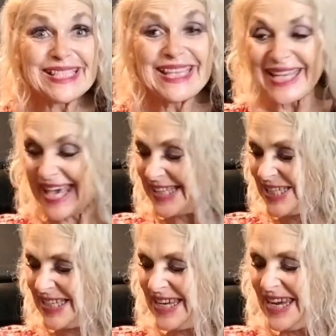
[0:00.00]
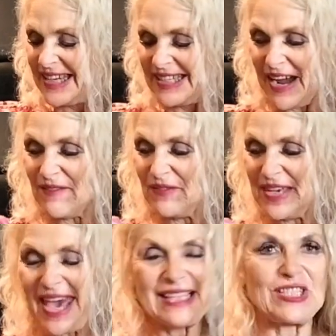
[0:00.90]
in the kitchen. Don't
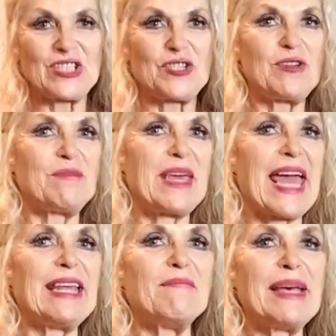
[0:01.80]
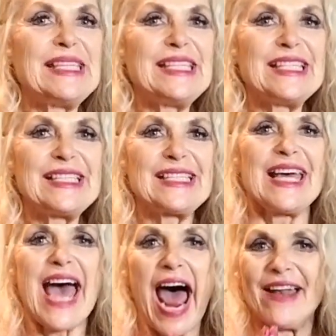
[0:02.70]
forget to shoot me any messages,
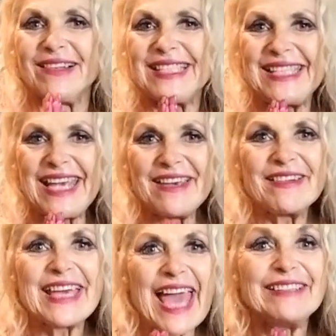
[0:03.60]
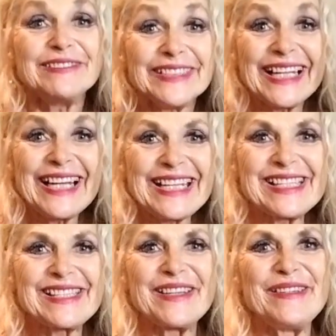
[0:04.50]
and I'll see you again really
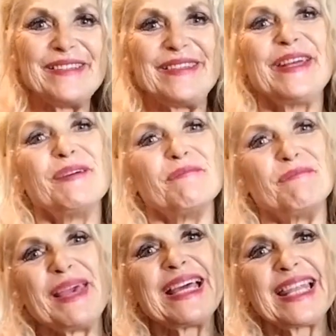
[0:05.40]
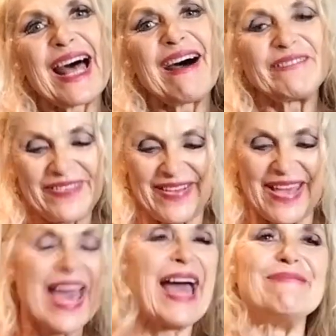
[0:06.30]
soon. Big love
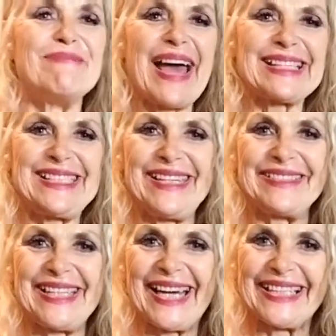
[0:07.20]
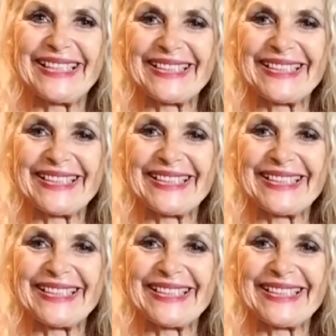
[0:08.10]
and bacteria.